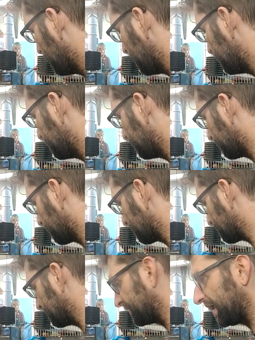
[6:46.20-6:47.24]
and then of
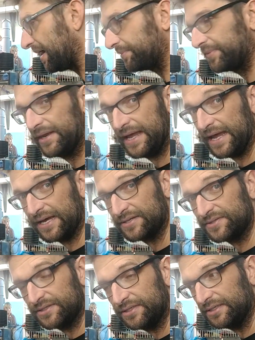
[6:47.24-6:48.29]
course the top that
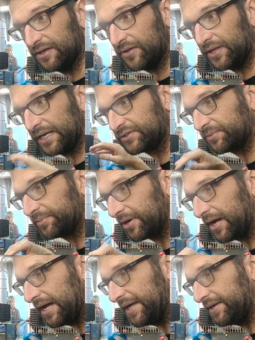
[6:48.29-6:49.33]
has the
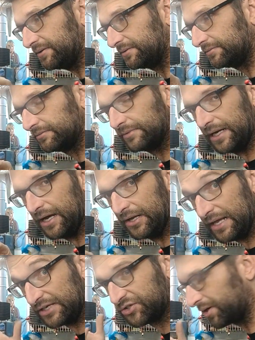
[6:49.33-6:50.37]
Electroprod
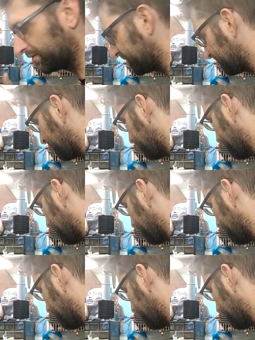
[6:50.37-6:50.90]
electrodes on